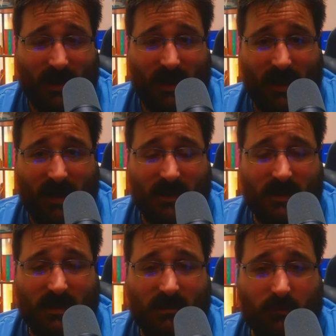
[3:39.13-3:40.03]

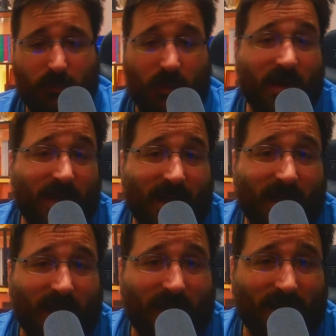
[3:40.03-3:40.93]
is branding
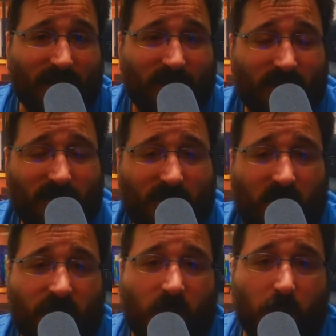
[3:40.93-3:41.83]
colors
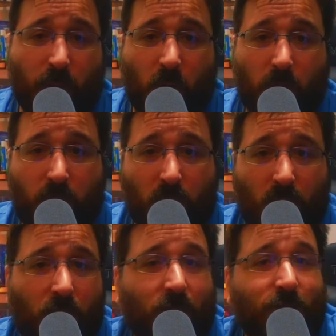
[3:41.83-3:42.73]
from
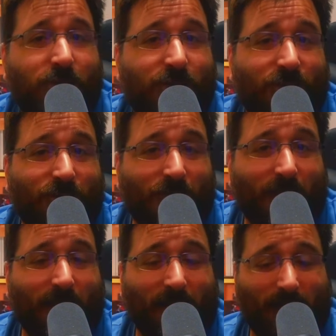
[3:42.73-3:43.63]
purple to
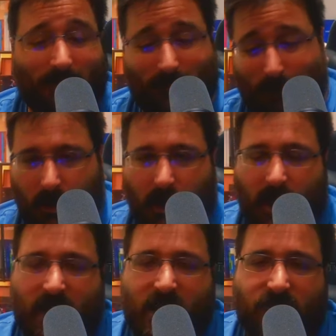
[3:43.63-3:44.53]
green.
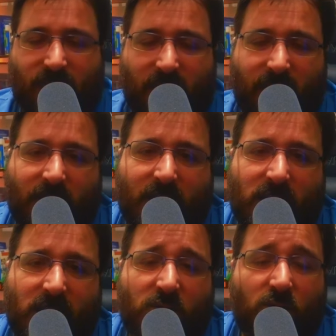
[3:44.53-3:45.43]
It's very
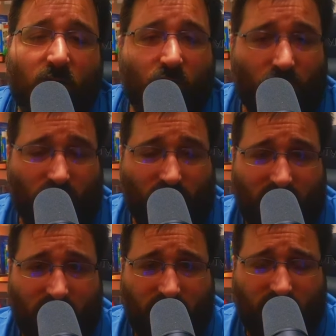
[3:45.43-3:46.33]
easy to go
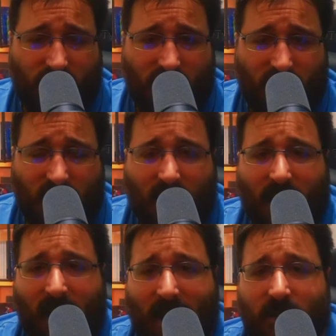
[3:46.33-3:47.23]
live
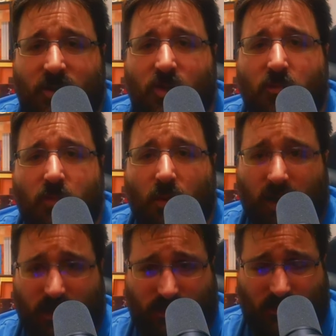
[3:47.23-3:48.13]
and to
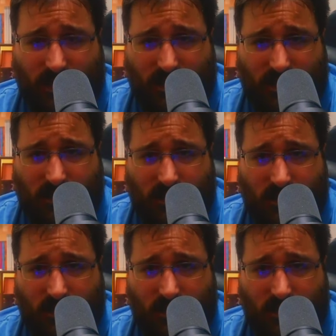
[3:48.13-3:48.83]
monetize.